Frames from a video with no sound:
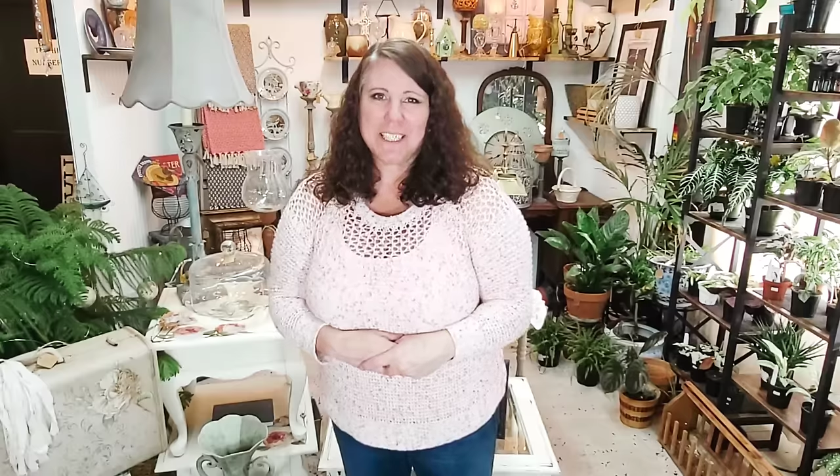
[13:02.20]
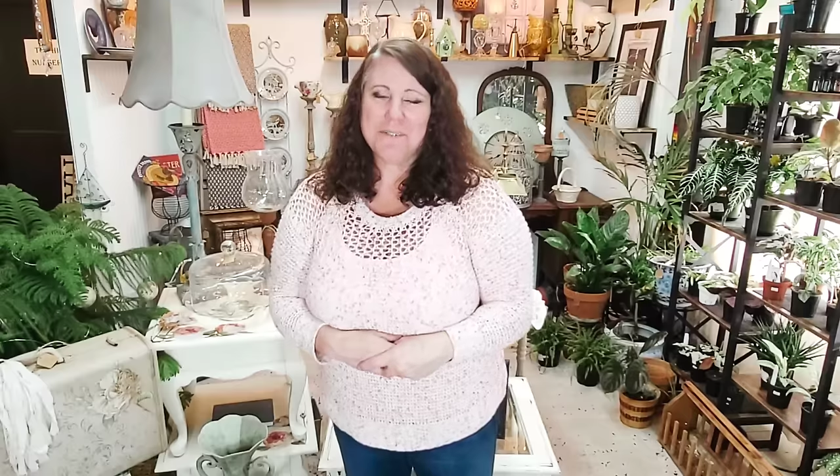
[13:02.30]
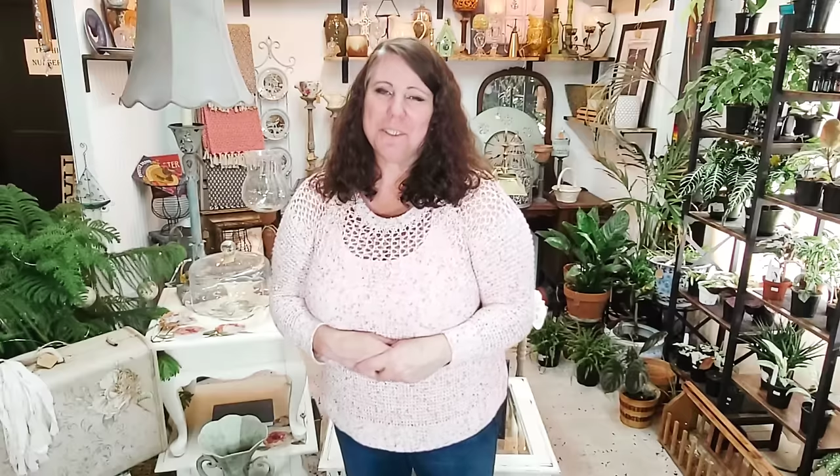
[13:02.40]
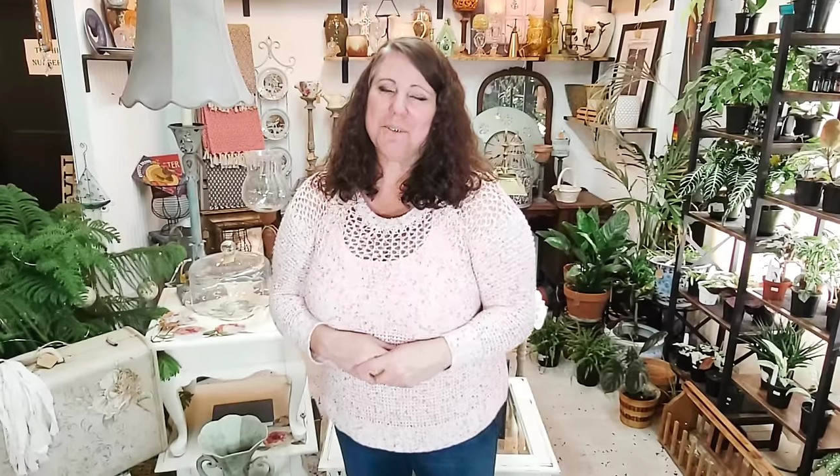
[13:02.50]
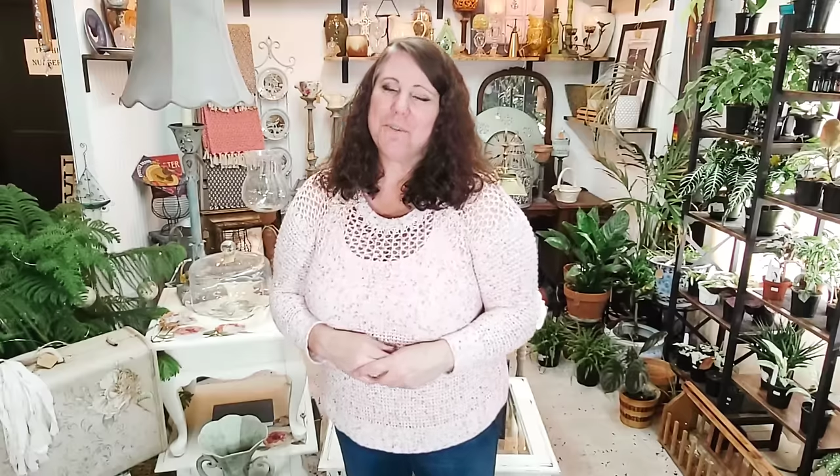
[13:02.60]

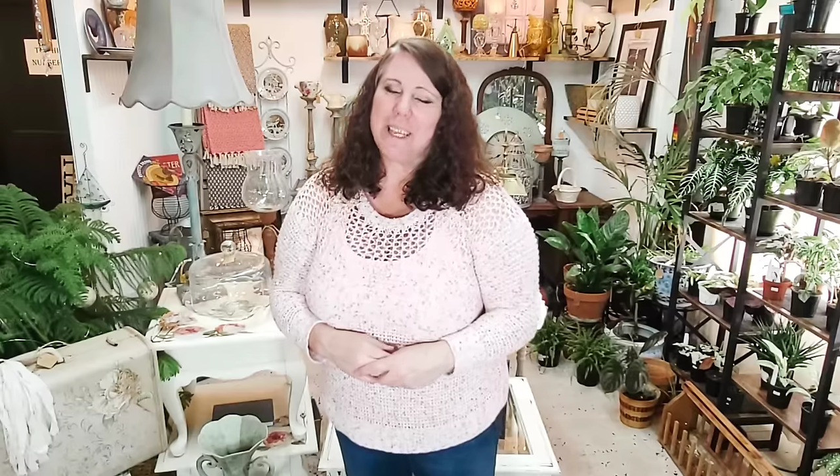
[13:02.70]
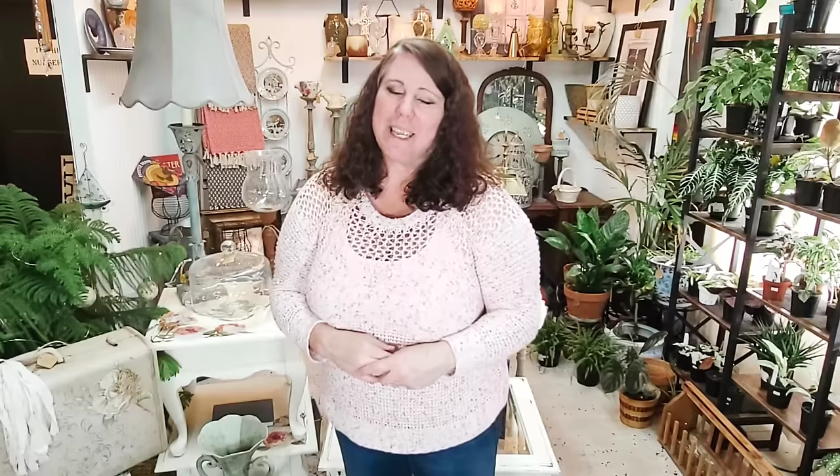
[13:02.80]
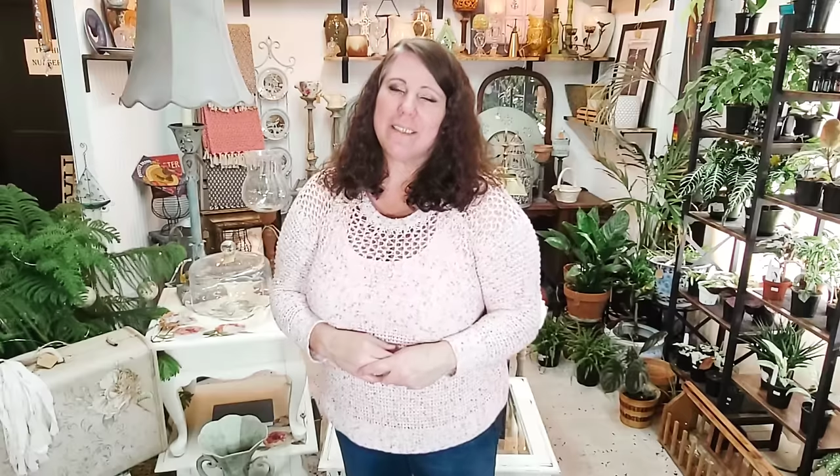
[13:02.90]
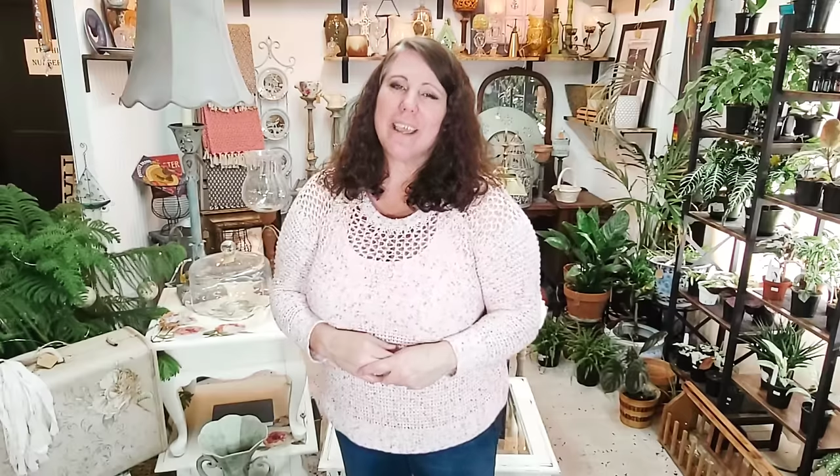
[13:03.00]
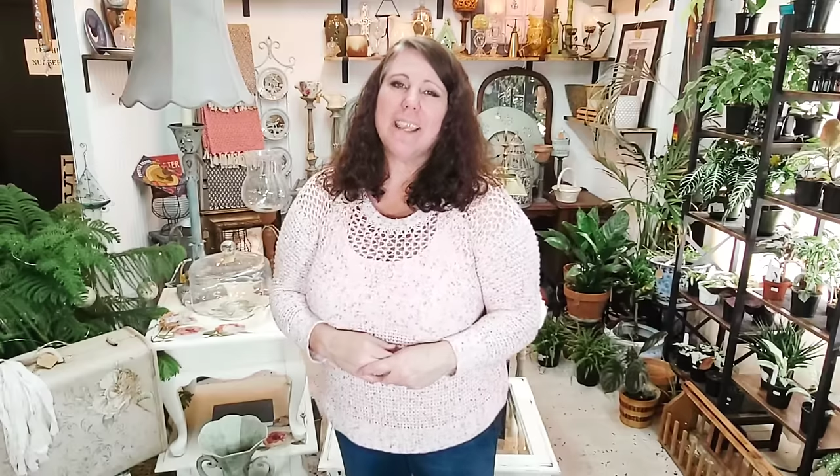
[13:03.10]
of your week.
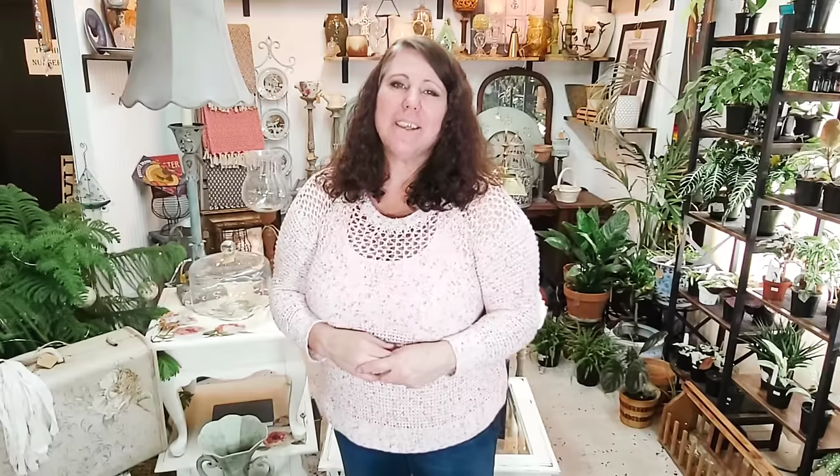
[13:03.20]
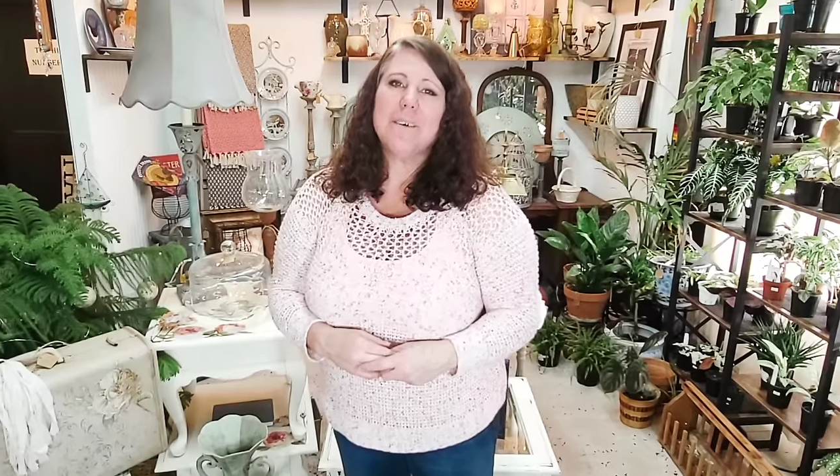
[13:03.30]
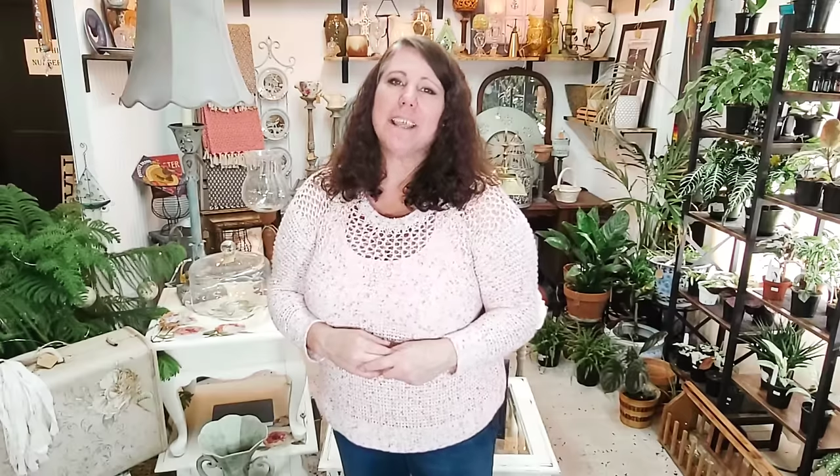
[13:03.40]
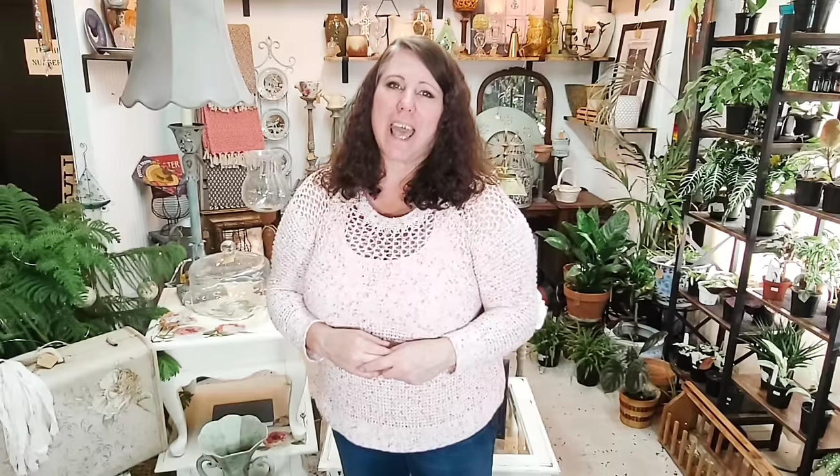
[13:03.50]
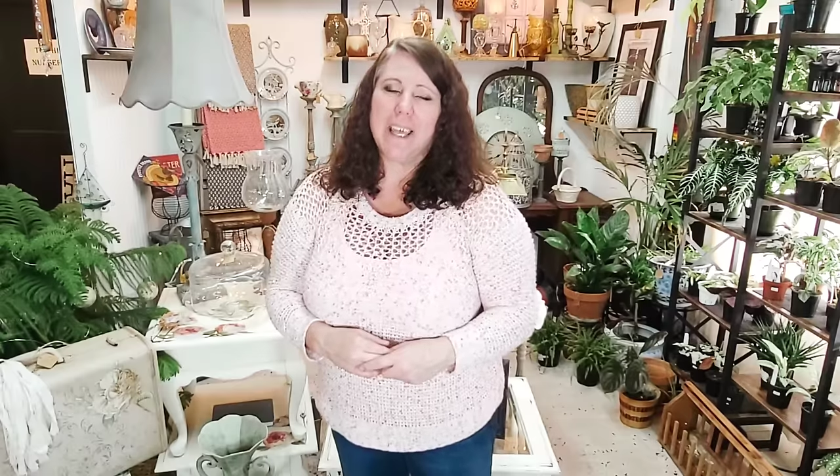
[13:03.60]
Thank you
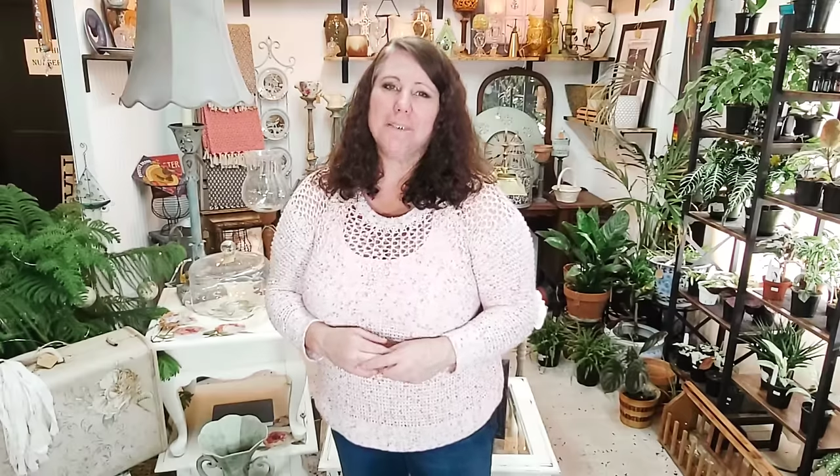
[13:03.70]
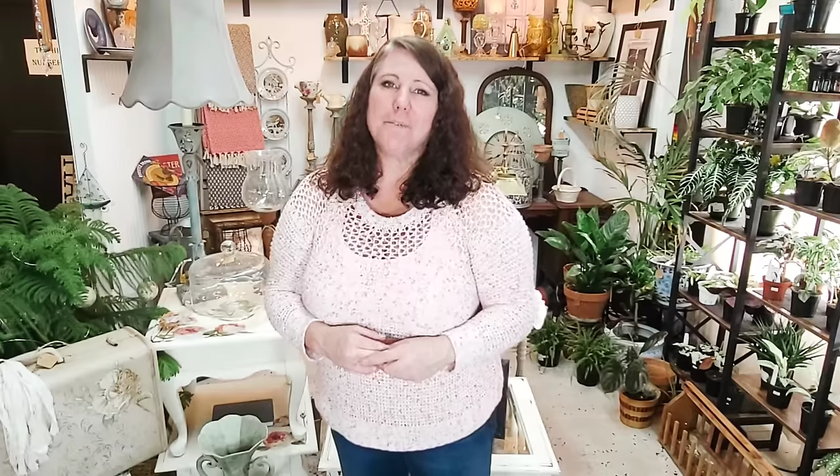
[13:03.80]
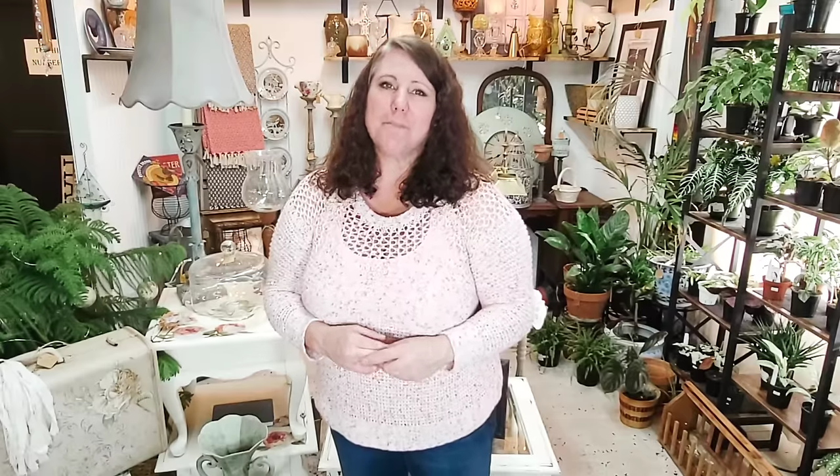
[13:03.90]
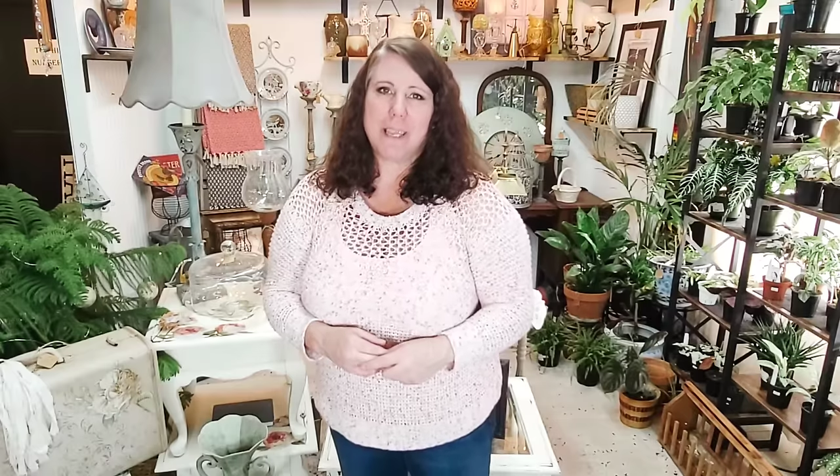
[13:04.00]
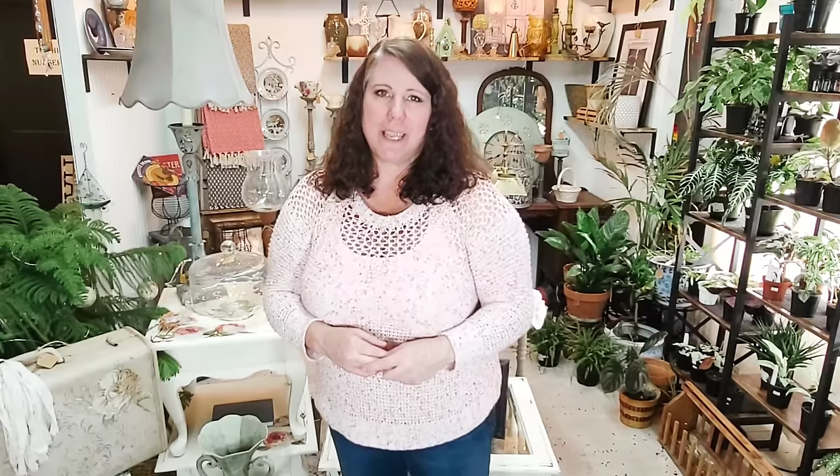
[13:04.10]
again
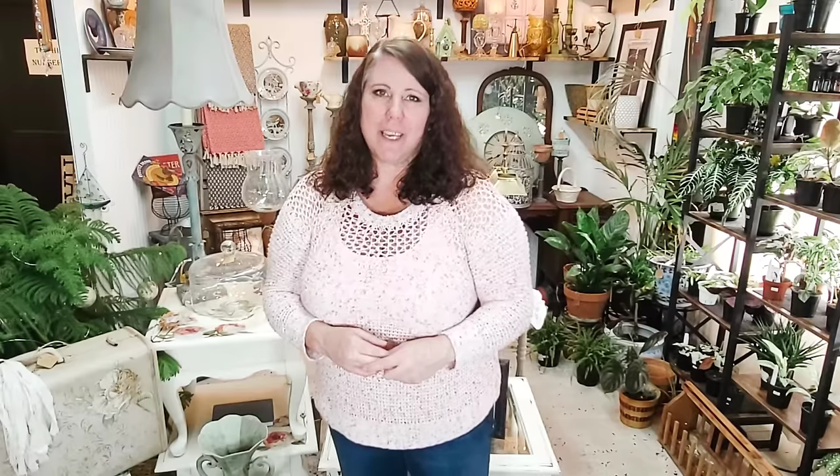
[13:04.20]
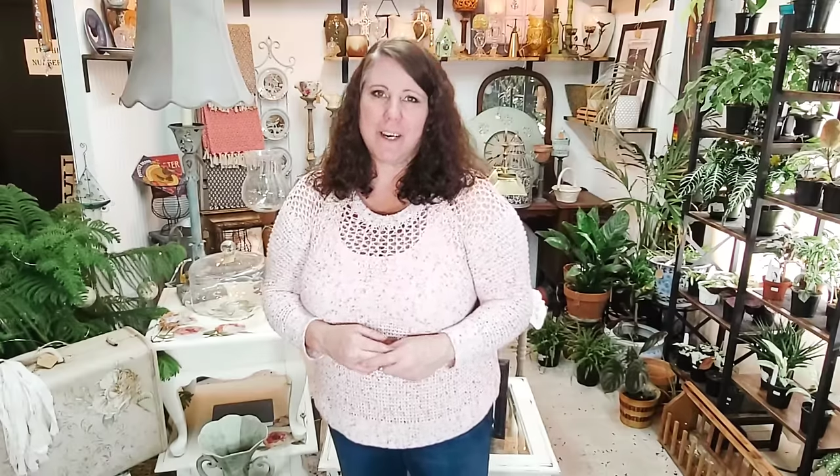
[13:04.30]
for being here.